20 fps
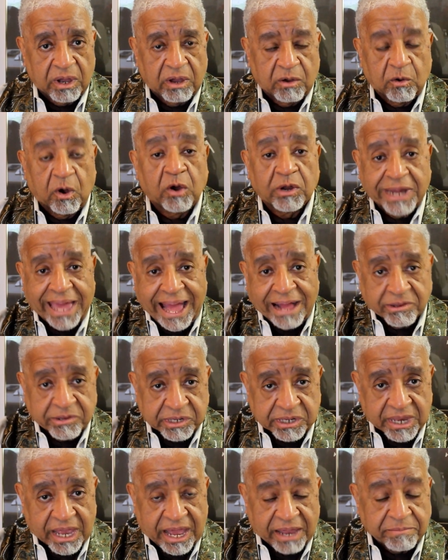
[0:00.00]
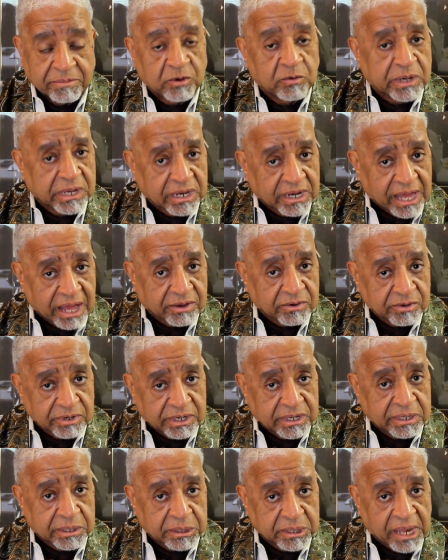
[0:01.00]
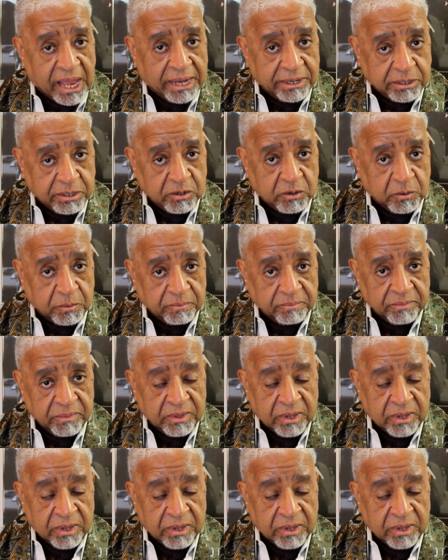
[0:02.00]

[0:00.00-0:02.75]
the outside, but we can lock it on the inside too.